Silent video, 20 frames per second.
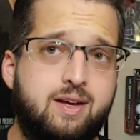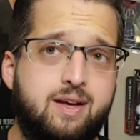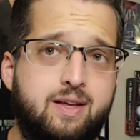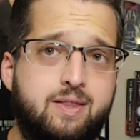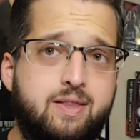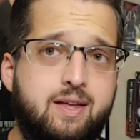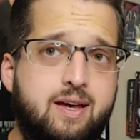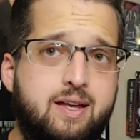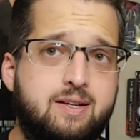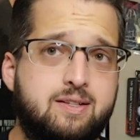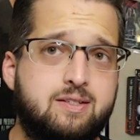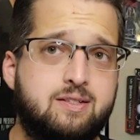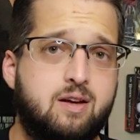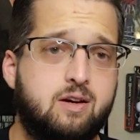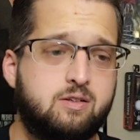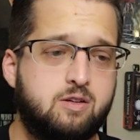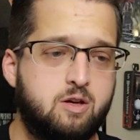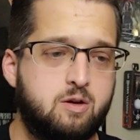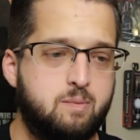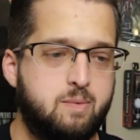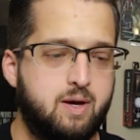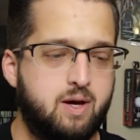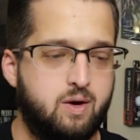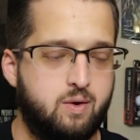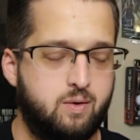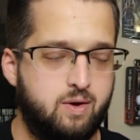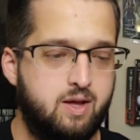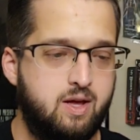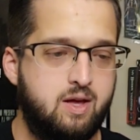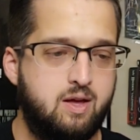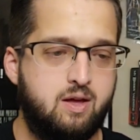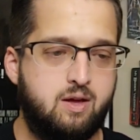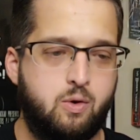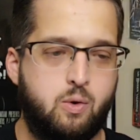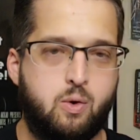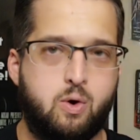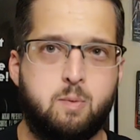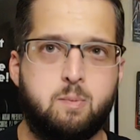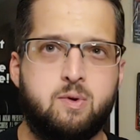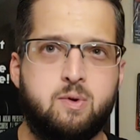and that is talking about
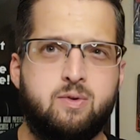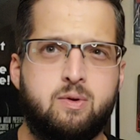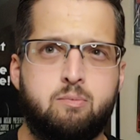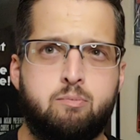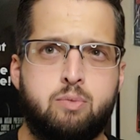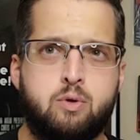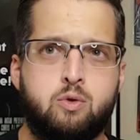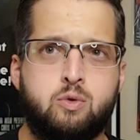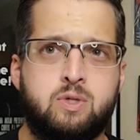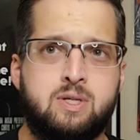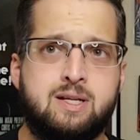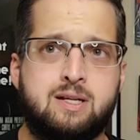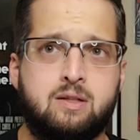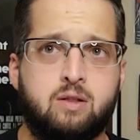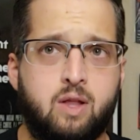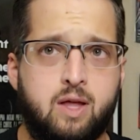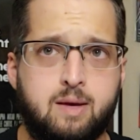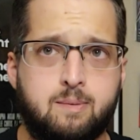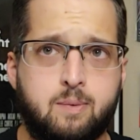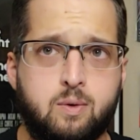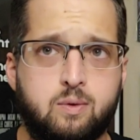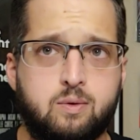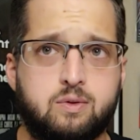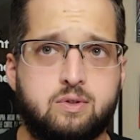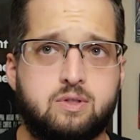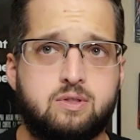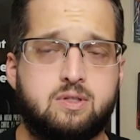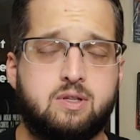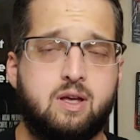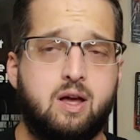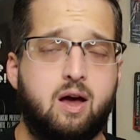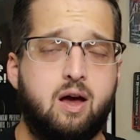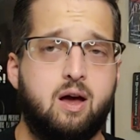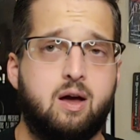horror movie boutique labels.